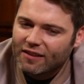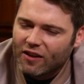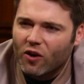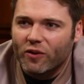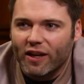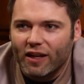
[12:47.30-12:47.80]

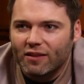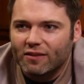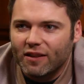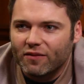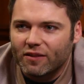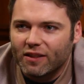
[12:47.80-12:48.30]
Oh, yeah,
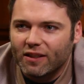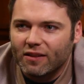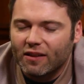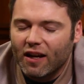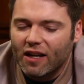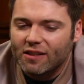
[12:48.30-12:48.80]
definitely.
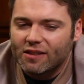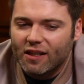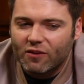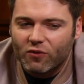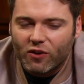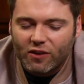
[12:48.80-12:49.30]

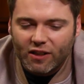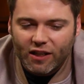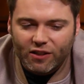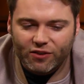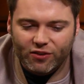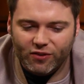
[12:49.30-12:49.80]
Einstein wrote a
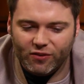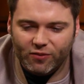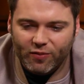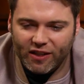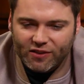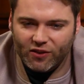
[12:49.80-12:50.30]
letter to
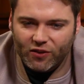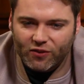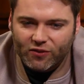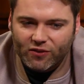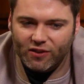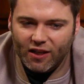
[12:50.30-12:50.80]

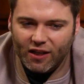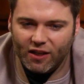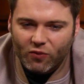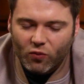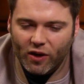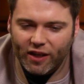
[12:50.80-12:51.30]
Besso's uh,
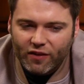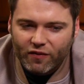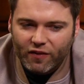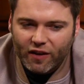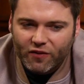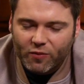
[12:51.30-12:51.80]

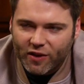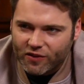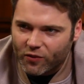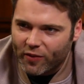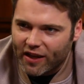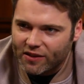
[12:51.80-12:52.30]
wife after
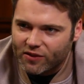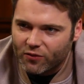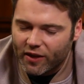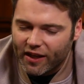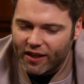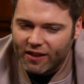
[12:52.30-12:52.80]
Besso passed
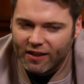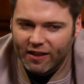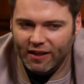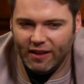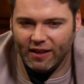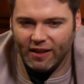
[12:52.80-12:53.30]
away,
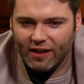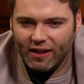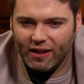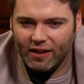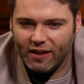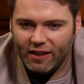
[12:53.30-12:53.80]

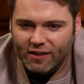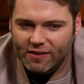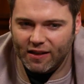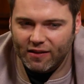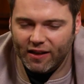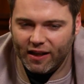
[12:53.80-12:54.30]
uh, and he
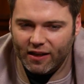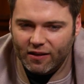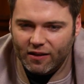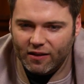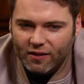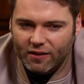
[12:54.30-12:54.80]
said that
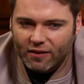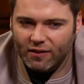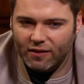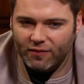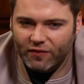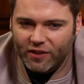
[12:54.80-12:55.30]

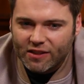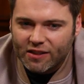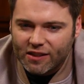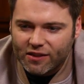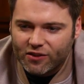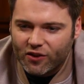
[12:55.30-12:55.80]

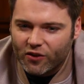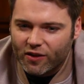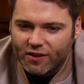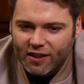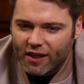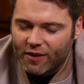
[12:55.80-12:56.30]
physicists know
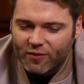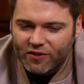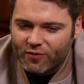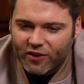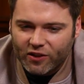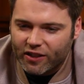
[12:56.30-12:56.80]
that time
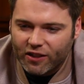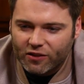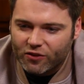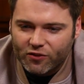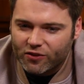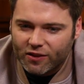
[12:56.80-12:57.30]
is merely an
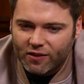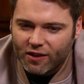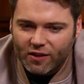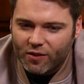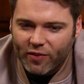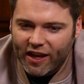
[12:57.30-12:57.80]
illusion,
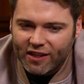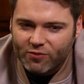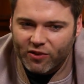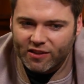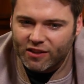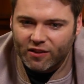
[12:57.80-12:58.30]
that the past,
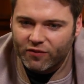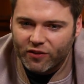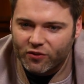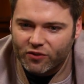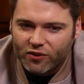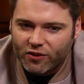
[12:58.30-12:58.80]
present, and
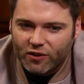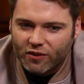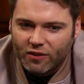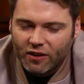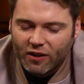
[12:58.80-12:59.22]
future